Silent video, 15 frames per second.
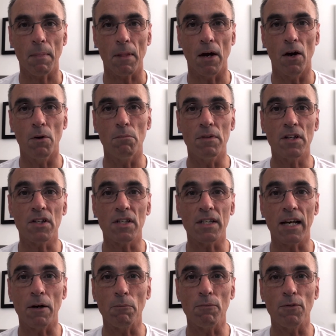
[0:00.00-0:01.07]
If you found this
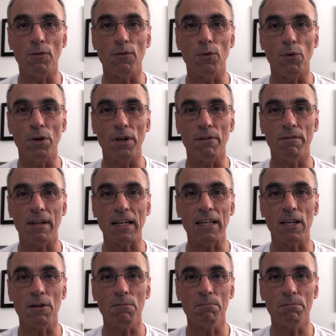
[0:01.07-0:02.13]
video useful,
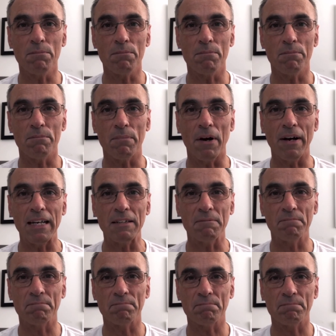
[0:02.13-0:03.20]
please hit the like and the
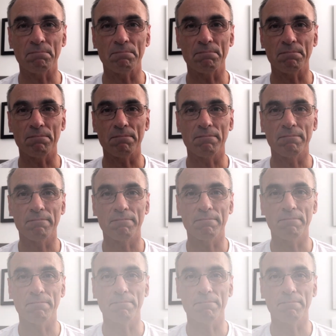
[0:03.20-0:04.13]
subscribe button,